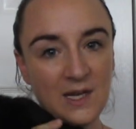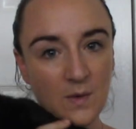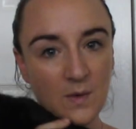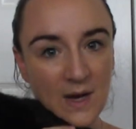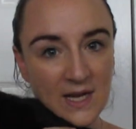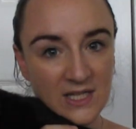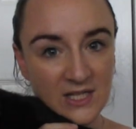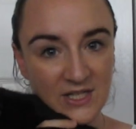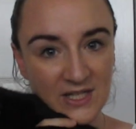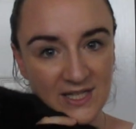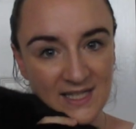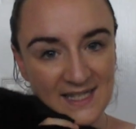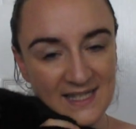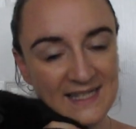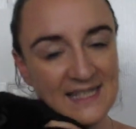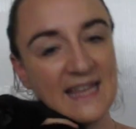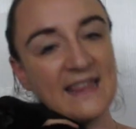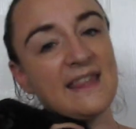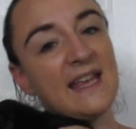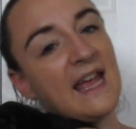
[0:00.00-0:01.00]

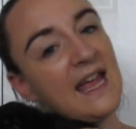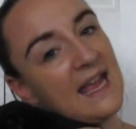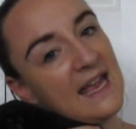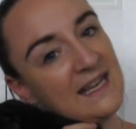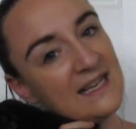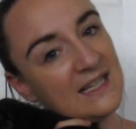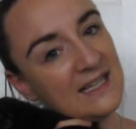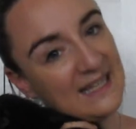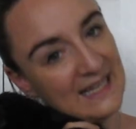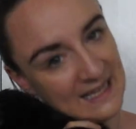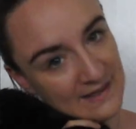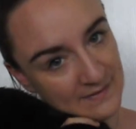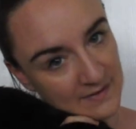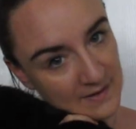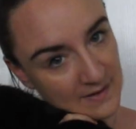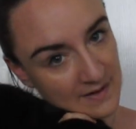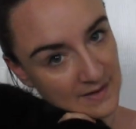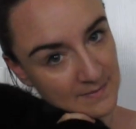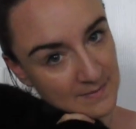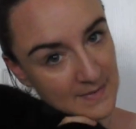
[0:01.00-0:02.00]
questions, then leave
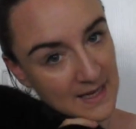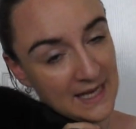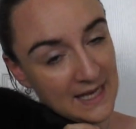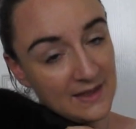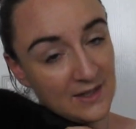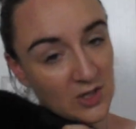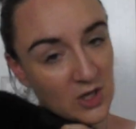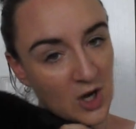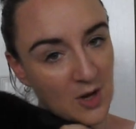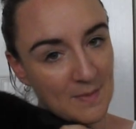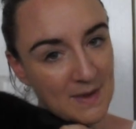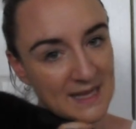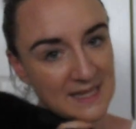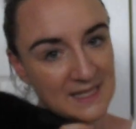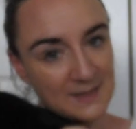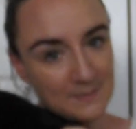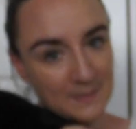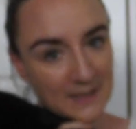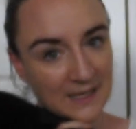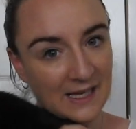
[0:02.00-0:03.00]
them in the
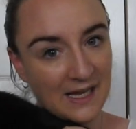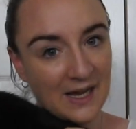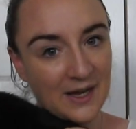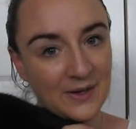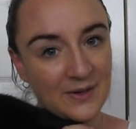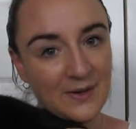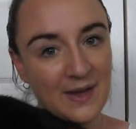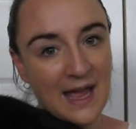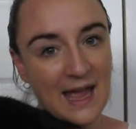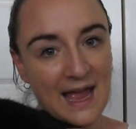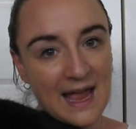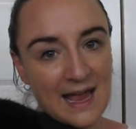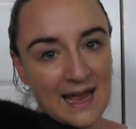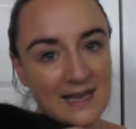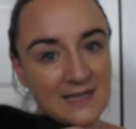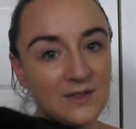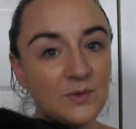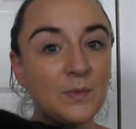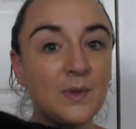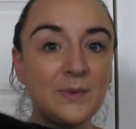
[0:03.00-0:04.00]
comments below,
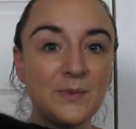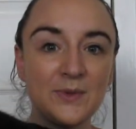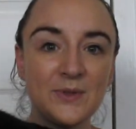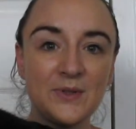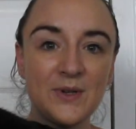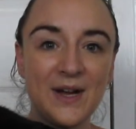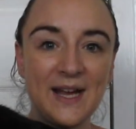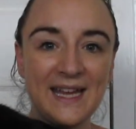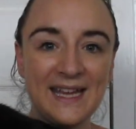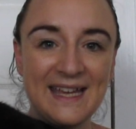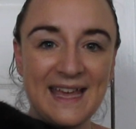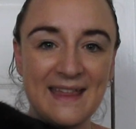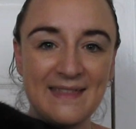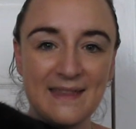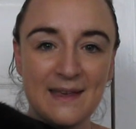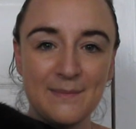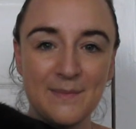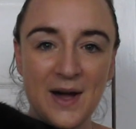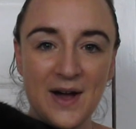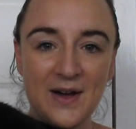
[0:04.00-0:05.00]
and we will try get
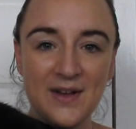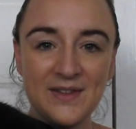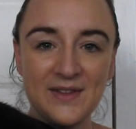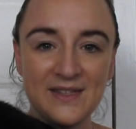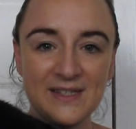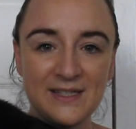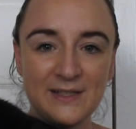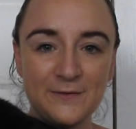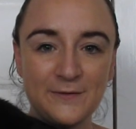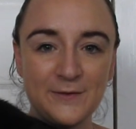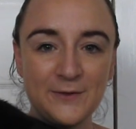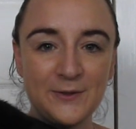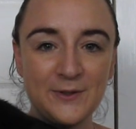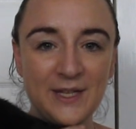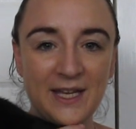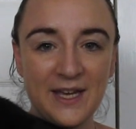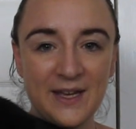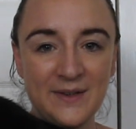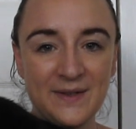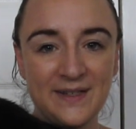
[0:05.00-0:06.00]
them answered for
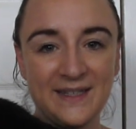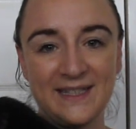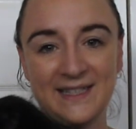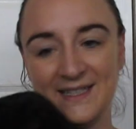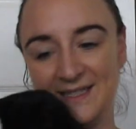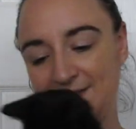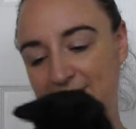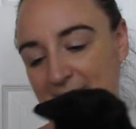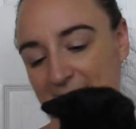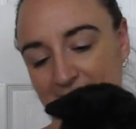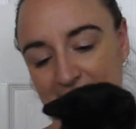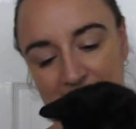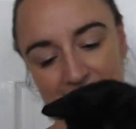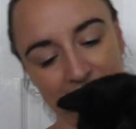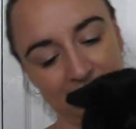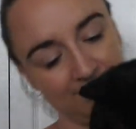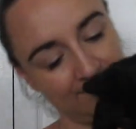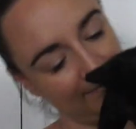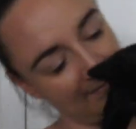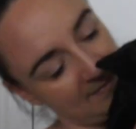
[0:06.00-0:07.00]
you.
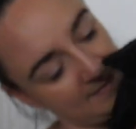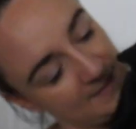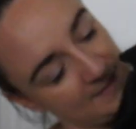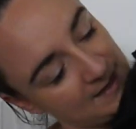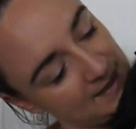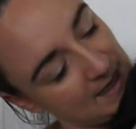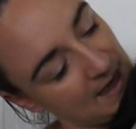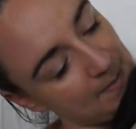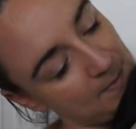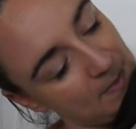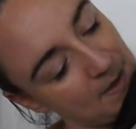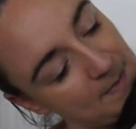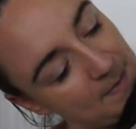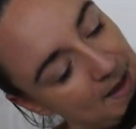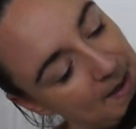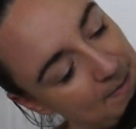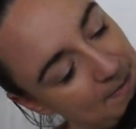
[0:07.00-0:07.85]
Say bye-bye,